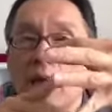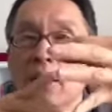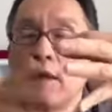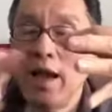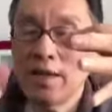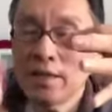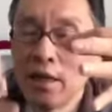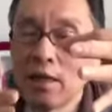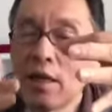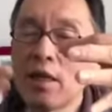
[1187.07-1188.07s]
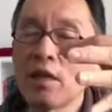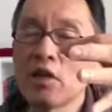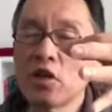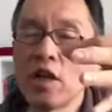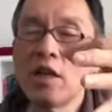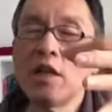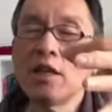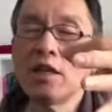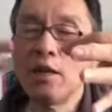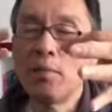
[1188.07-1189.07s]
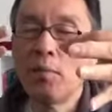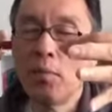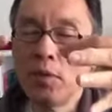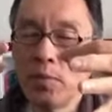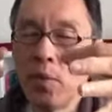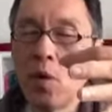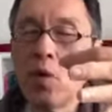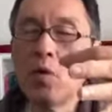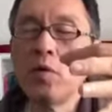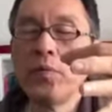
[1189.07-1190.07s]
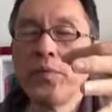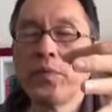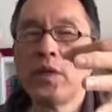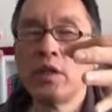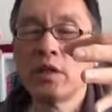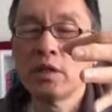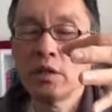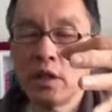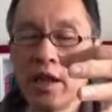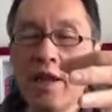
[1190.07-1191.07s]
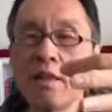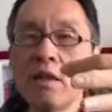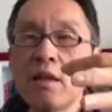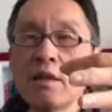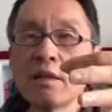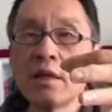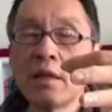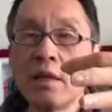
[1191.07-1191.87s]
the externally training the bone, the tendons,